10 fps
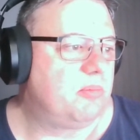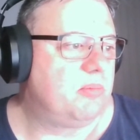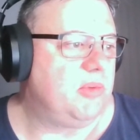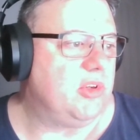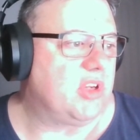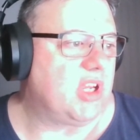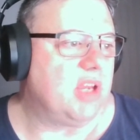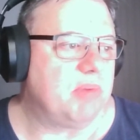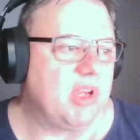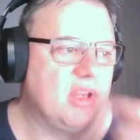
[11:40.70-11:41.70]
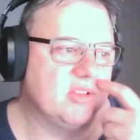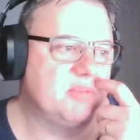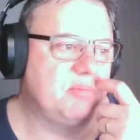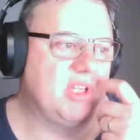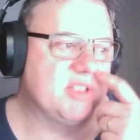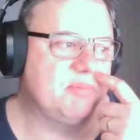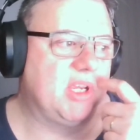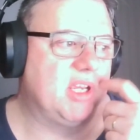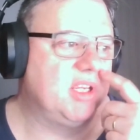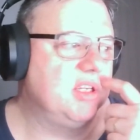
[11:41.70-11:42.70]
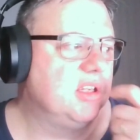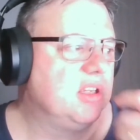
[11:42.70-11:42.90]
UK pounds plus packing,